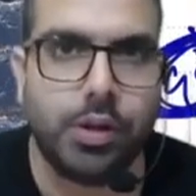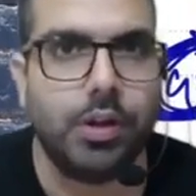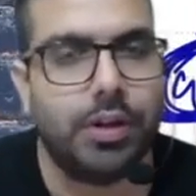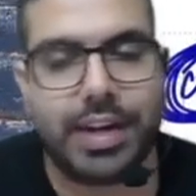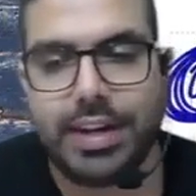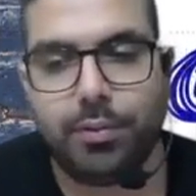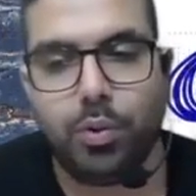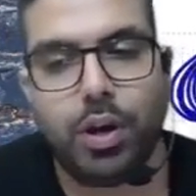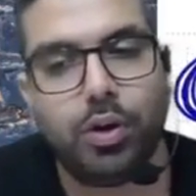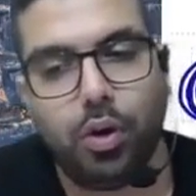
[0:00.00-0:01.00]
right
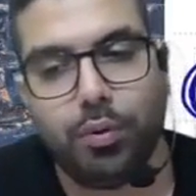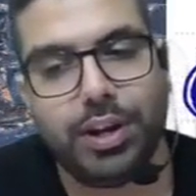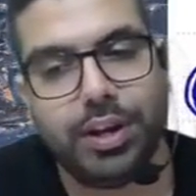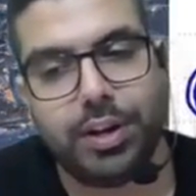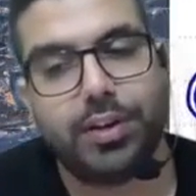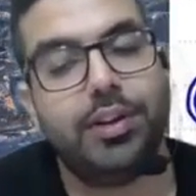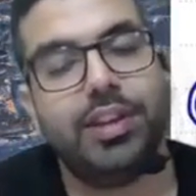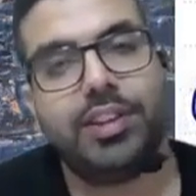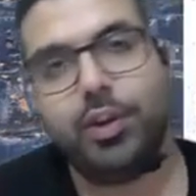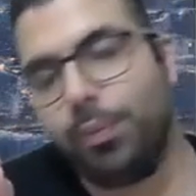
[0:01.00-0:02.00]
everyone over here
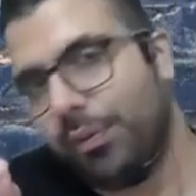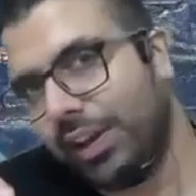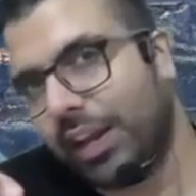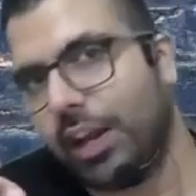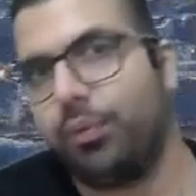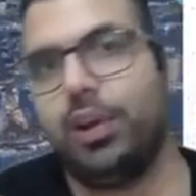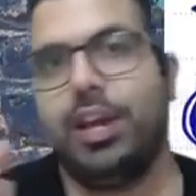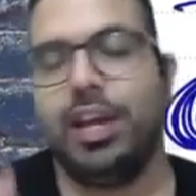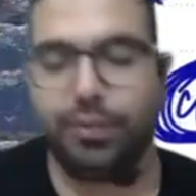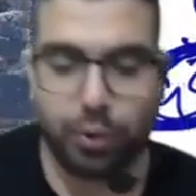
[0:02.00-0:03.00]
listen to me very carefully
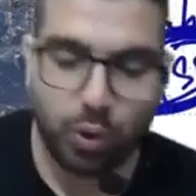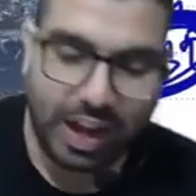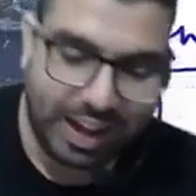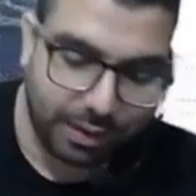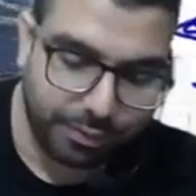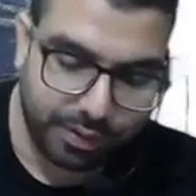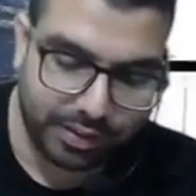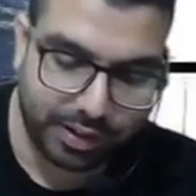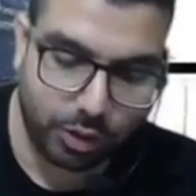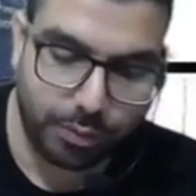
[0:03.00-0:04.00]
if you have listen
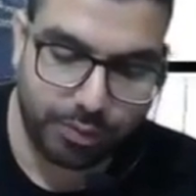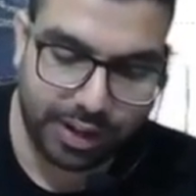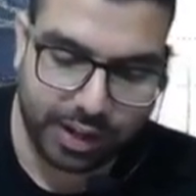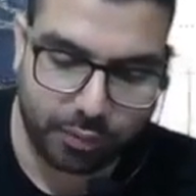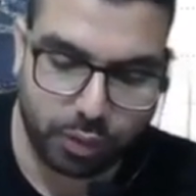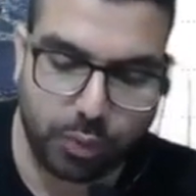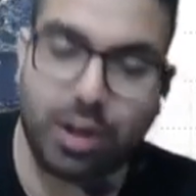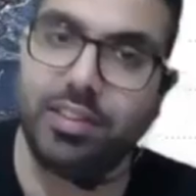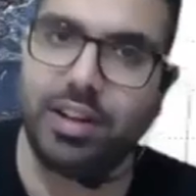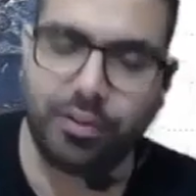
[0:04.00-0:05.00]
to me very carefully what is
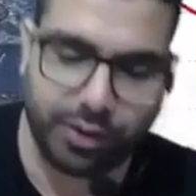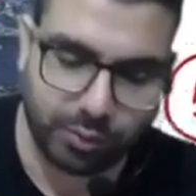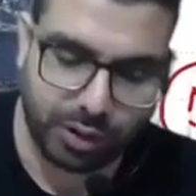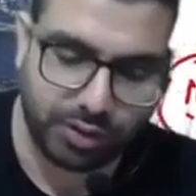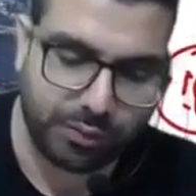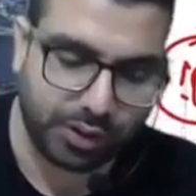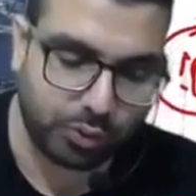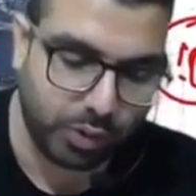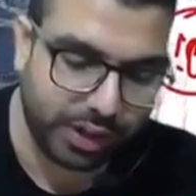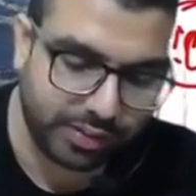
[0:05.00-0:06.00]
the difference between the first
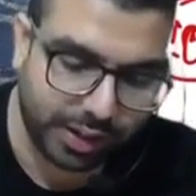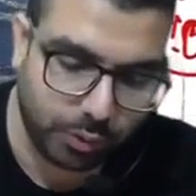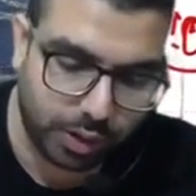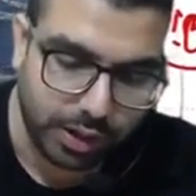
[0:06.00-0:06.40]
one and second one